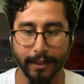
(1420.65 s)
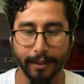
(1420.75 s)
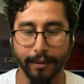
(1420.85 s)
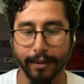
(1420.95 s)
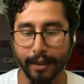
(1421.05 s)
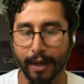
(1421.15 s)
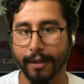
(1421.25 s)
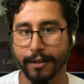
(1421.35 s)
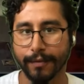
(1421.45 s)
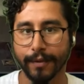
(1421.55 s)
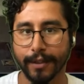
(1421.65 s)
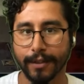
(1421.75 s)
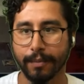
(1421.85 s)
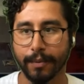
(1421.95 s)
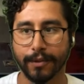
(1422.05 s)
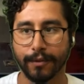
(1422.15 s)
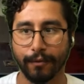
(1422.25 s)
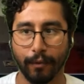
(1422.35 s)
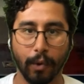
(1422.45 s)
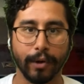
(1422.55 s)
material cost for this was
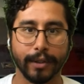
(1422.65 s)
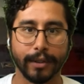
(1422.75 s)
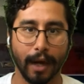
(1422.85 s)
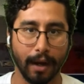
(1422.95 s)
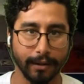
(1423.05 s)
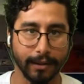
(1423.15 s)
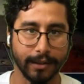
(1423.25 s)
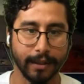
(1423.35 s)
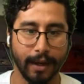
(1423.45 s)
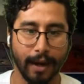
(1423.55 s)
$4.